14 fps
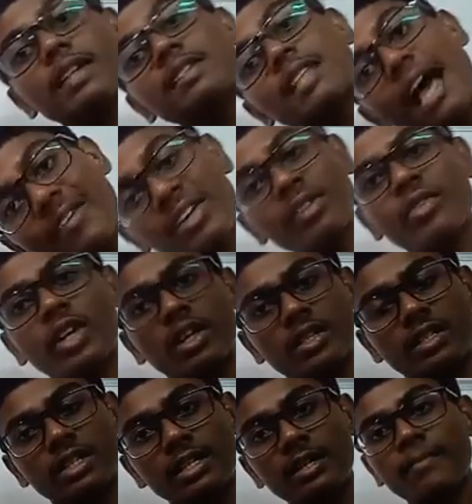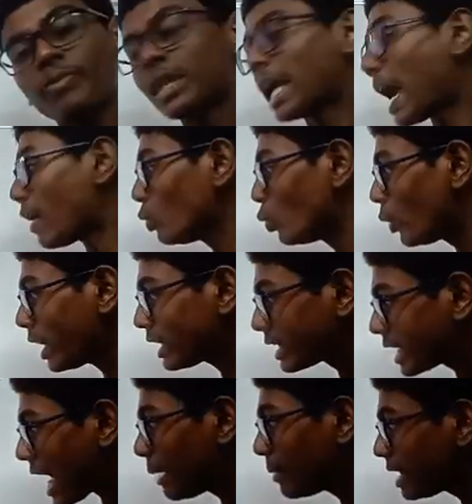is having velocity. And with
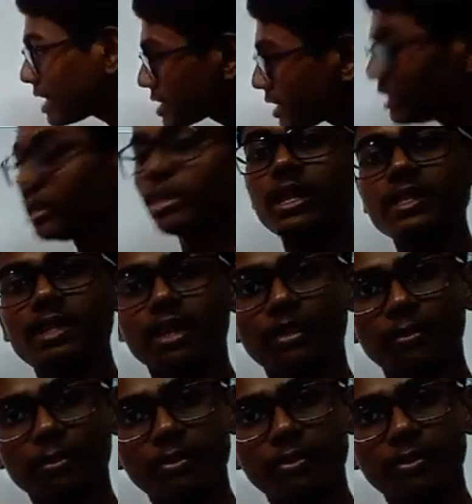time it is increasing.